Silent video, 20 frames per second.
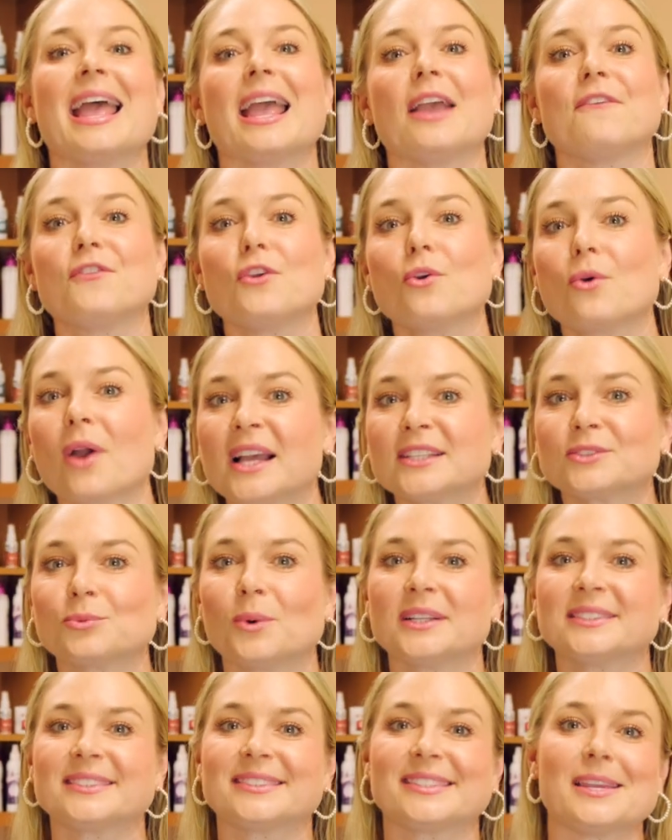If you guys
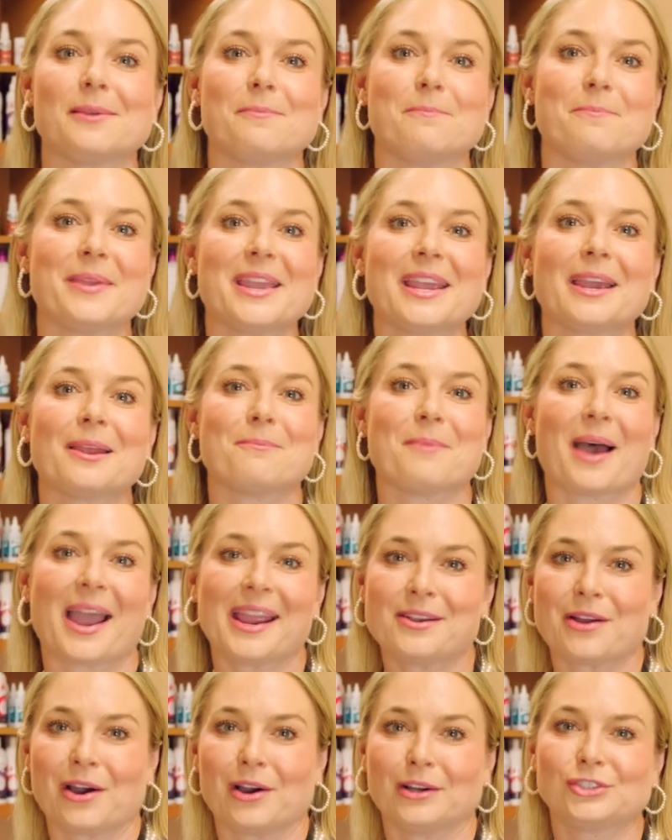wanna see me and my
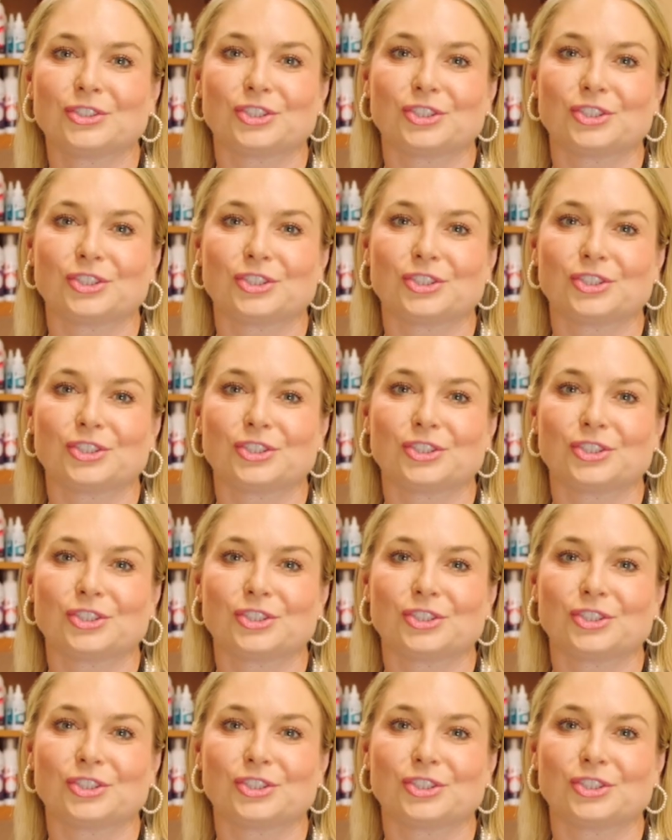dog